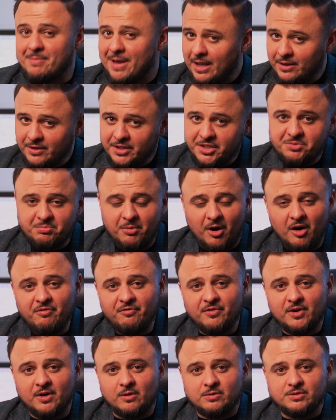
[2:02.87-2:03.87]
mainly
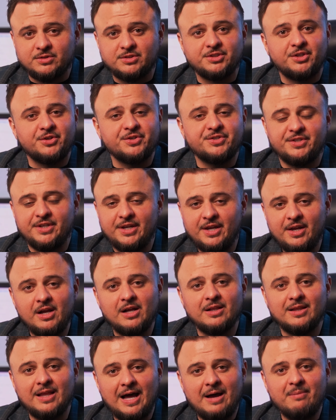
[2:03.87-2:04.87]
smartphones. You're seeing
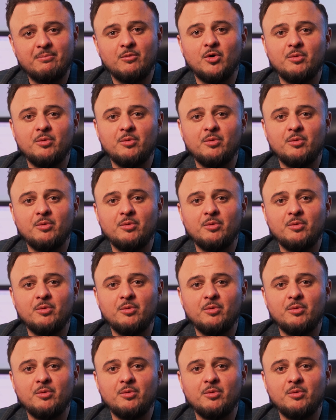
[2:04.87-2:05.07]
a lot